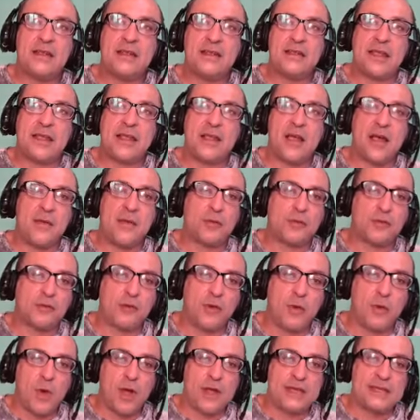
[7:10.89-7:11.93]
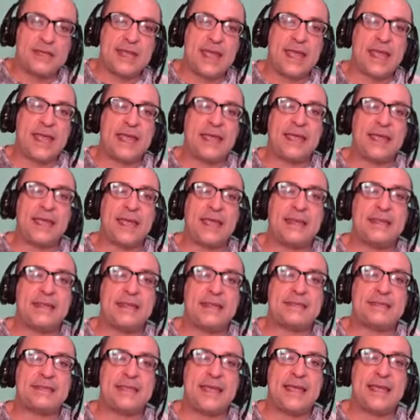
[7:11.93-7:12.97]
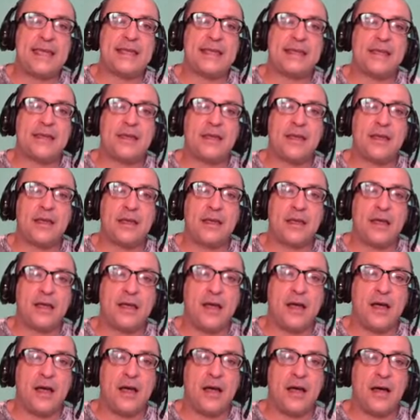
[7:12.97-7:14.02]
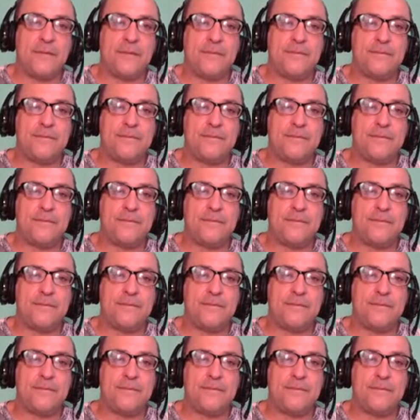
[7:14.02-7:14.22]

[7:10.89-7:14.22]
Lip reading: they come through one day and they take, our